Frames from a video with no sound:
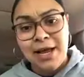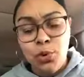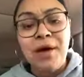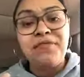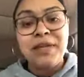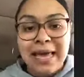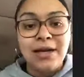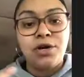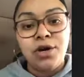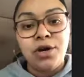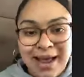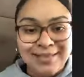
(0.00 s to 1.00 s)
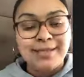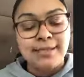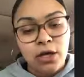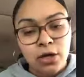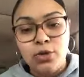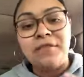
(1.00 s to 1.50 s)
You have to get good at the
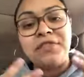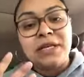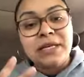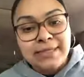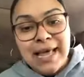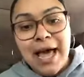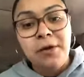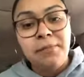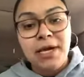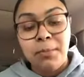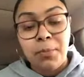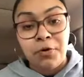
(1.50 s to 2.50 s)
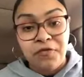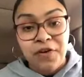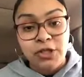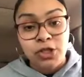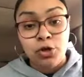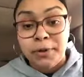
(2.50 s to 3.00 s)
skills. You have to decide to become a
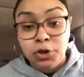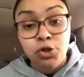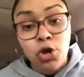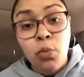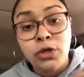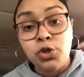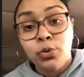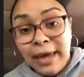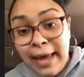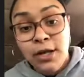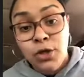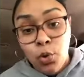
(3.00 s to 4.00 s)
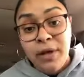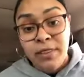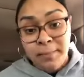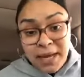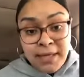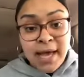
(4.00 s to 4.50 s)
professional. But you know what you can do in the
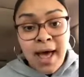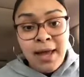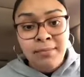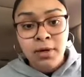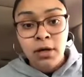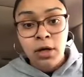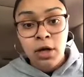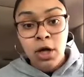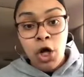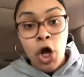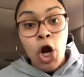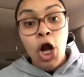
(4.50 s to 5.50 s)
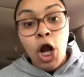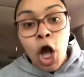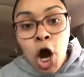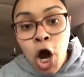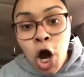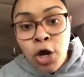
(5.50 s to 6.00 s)
meantime?
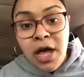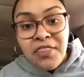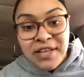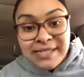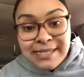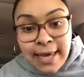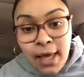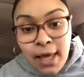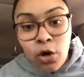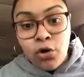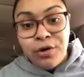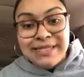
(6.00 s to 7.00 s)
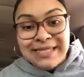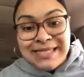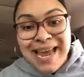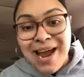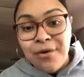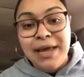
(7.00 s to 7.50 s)
Learn the skill Chris
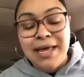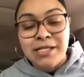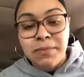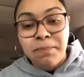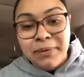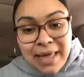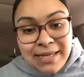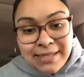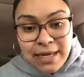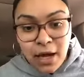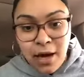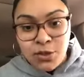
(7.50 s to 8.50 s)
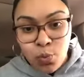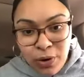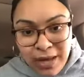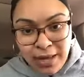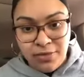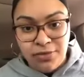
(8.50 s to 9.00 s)
Terry is blessing us
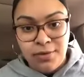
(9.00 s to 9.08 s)
with.